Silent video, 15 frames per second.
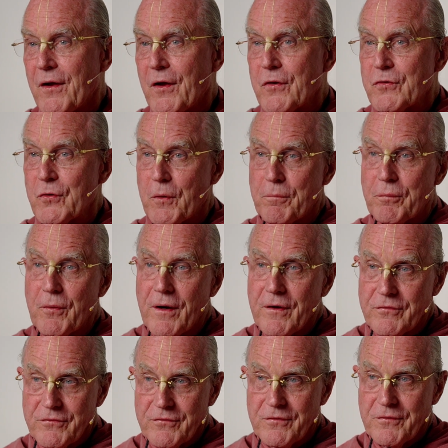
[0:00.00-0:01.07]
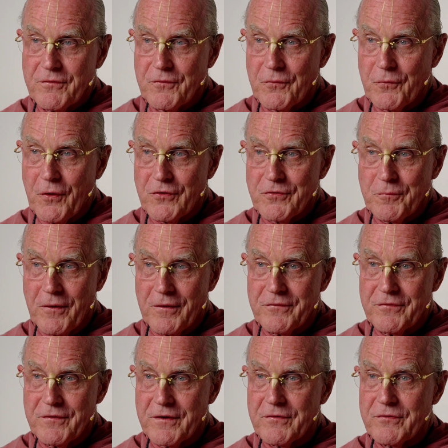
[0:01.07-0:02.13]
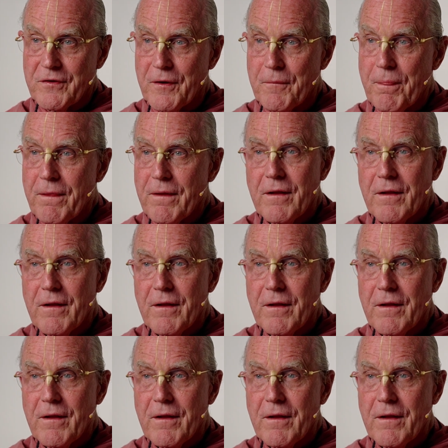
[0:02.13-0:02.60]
So impressed, Rajman Singh said,